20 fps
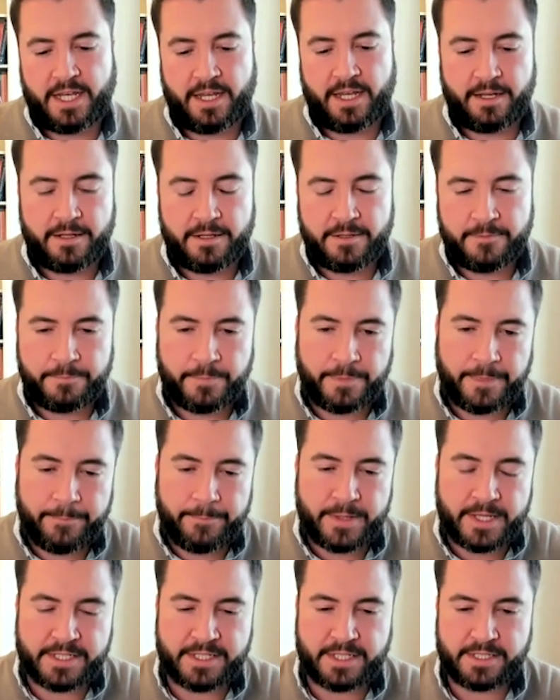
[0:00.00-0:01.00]
say,
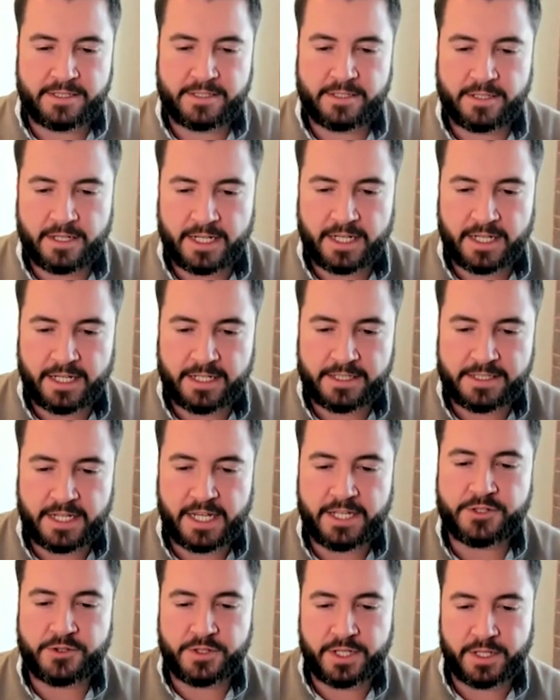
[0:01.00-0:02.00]
because it's it's
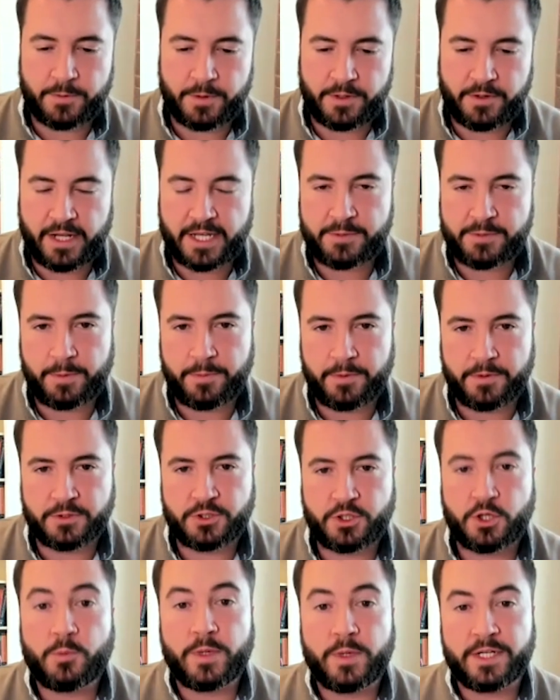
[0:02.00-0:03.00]
interesting when you ask people,
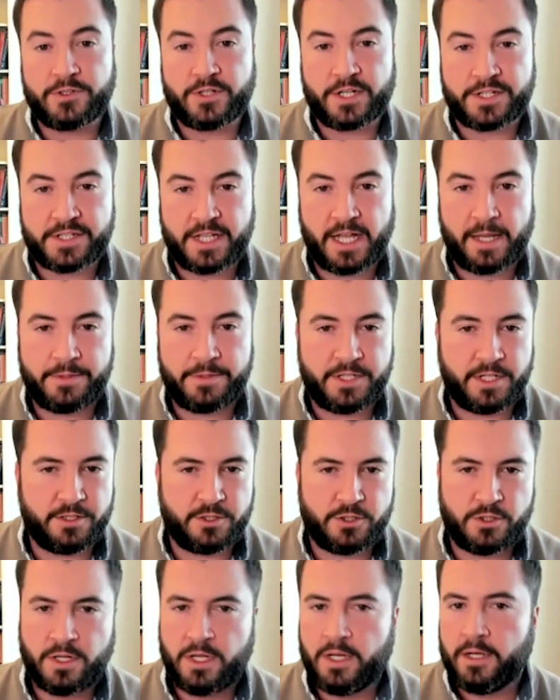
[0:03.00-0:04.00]
should we address climate
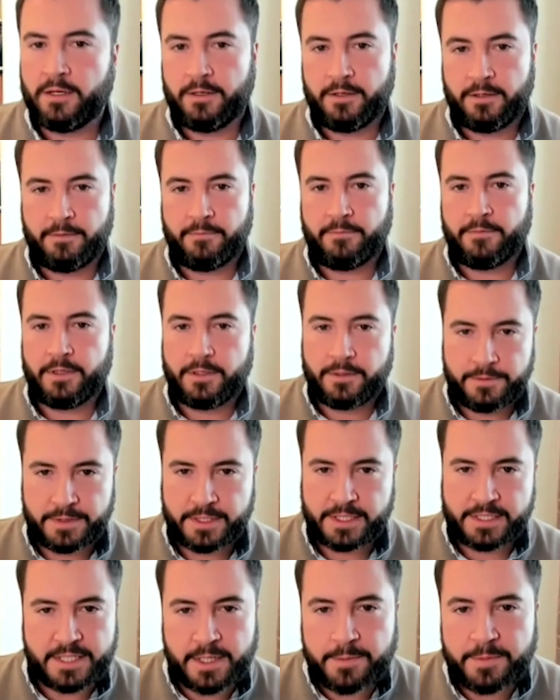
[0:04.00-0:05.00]
change?
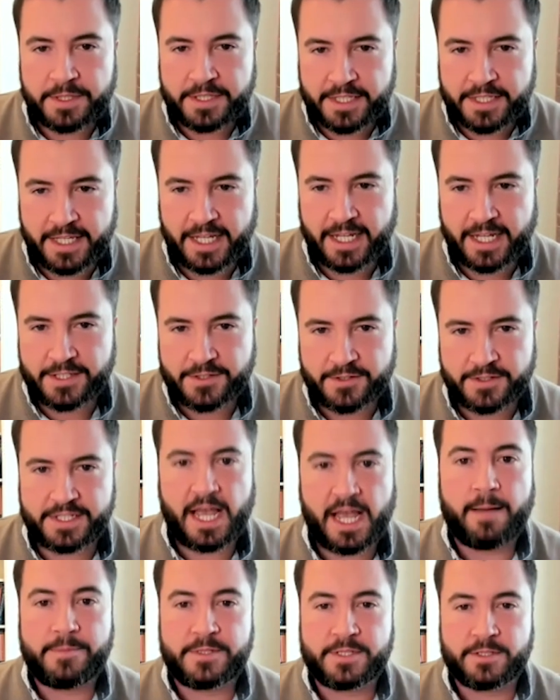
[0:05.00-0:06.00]
Typically, the answer
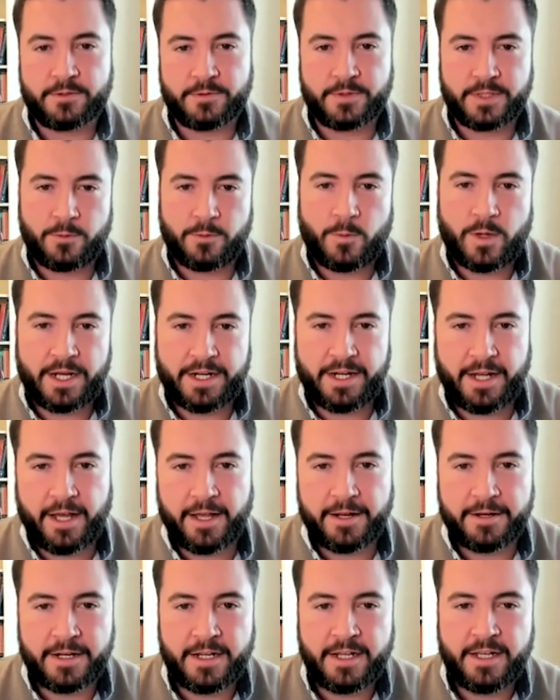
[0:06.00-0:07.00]
is absolutely. Why
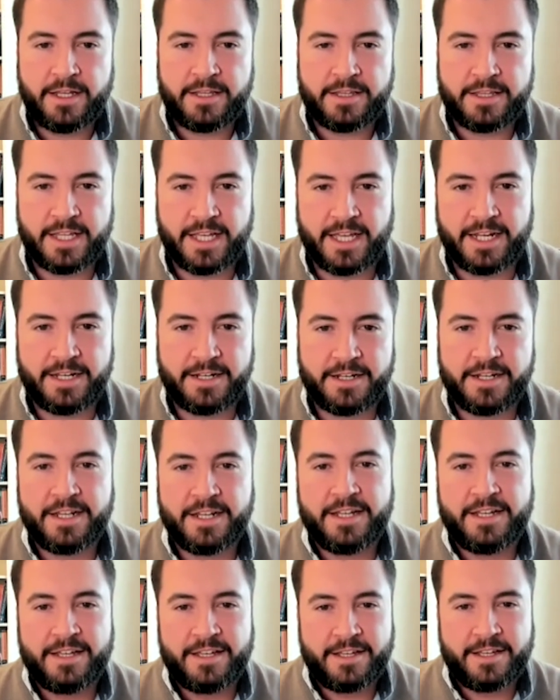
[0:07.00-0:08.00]
not?
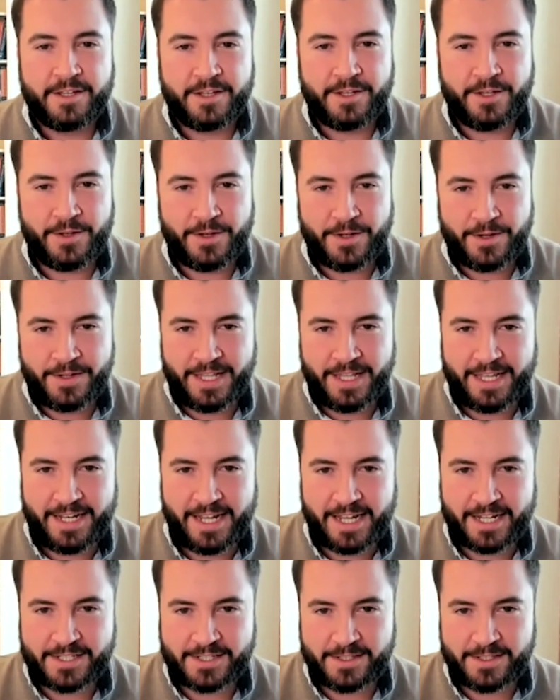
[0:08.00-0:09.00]
Then you go to that
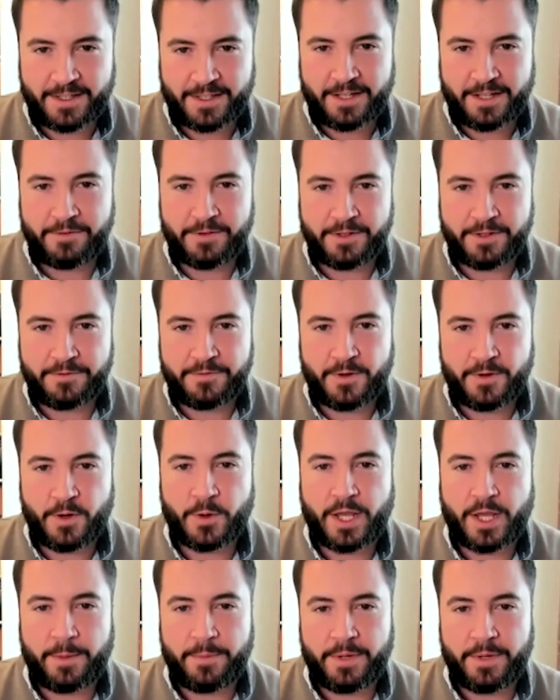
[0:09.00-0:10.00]
next level of,
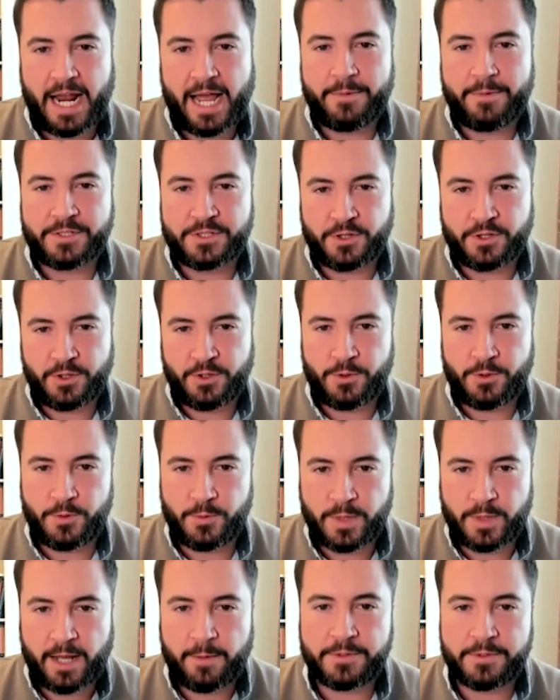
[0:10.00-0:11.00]
okay, but how much are
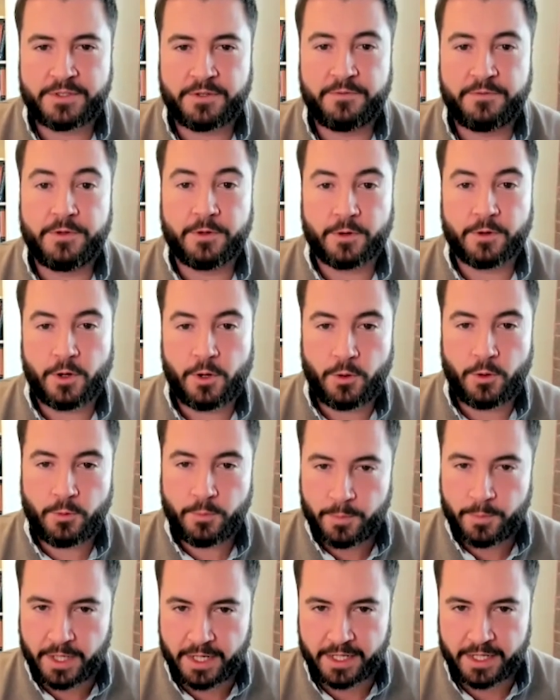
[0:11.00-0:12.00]
you, how much of your
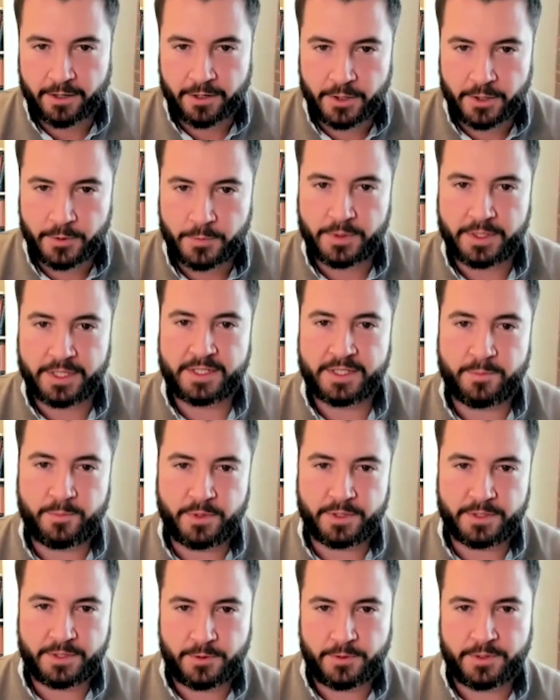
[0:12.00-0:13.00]
own money are you willing to
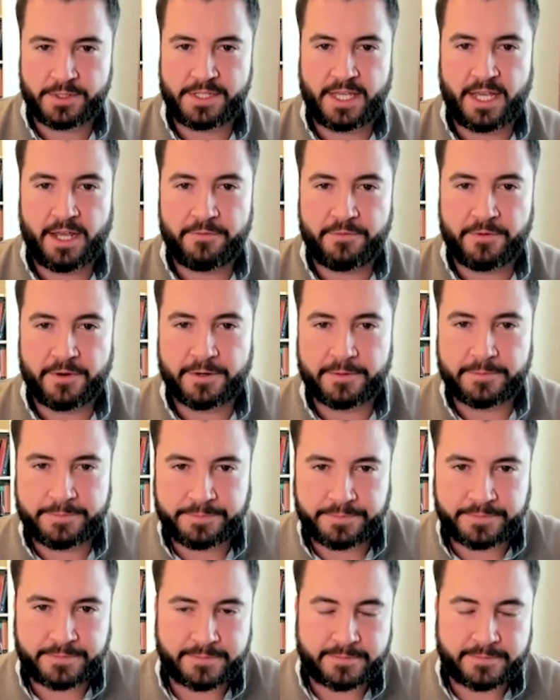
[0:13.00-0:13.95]
put towards the effort?